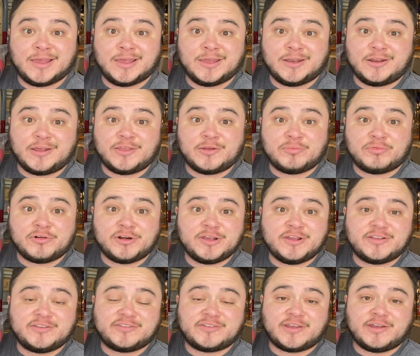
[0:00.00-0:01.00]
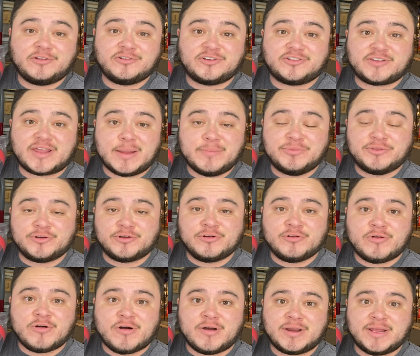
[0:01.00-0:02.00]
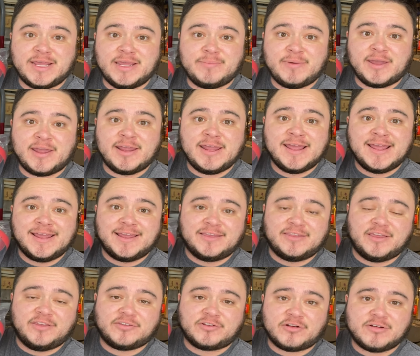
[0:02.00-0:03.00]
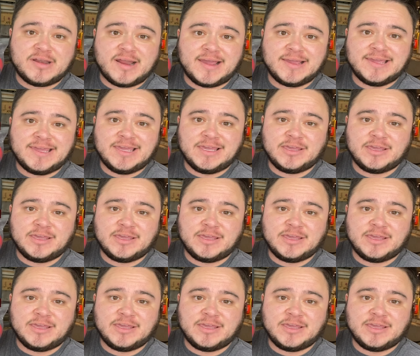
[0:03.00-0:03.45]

Another pretty good sale just came through on eBay. These are Nike